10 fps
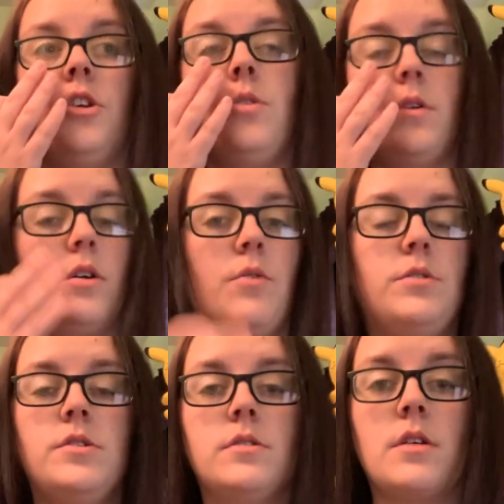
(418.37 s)
You could go
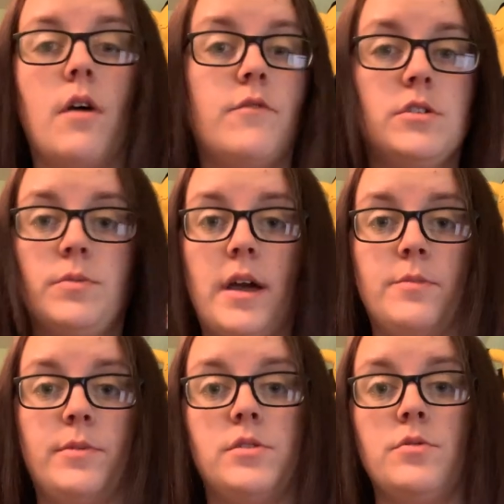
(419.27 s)
into this conference with
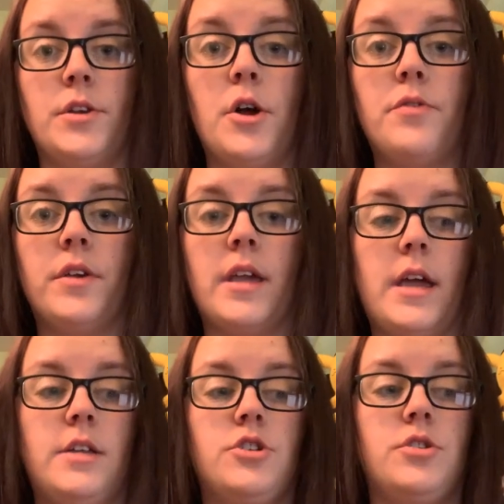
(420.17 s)
absolutely nothing
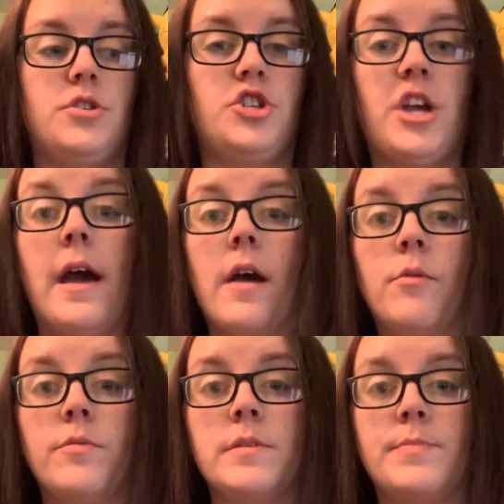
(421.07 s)
and just chat
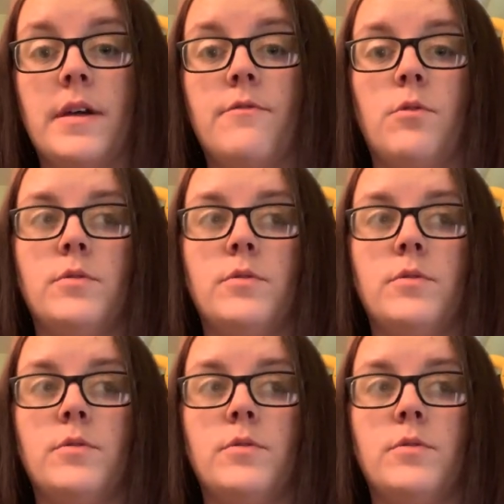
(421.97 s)
with Miss Banville,